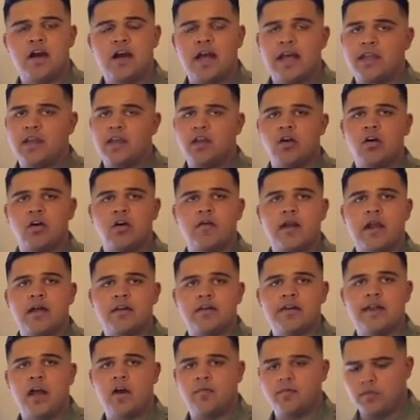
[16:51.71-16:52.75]
I can go around
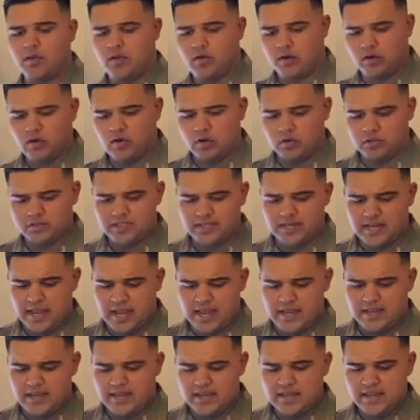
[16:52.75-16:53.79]
and help you. Our goal
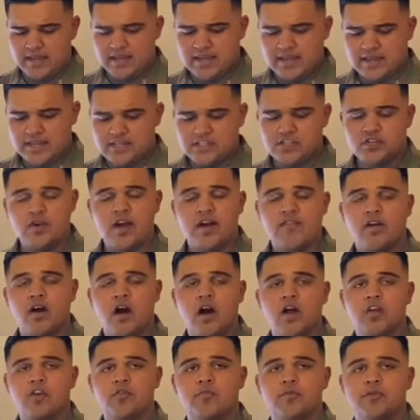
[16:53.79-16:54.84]
today is to have
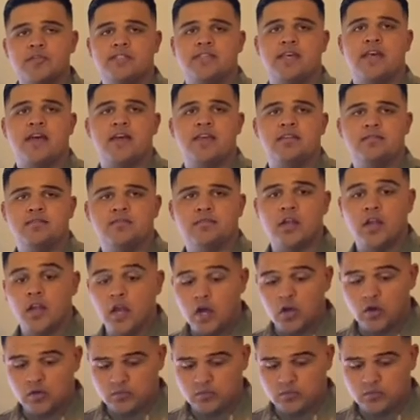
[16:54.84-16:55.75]
100% go.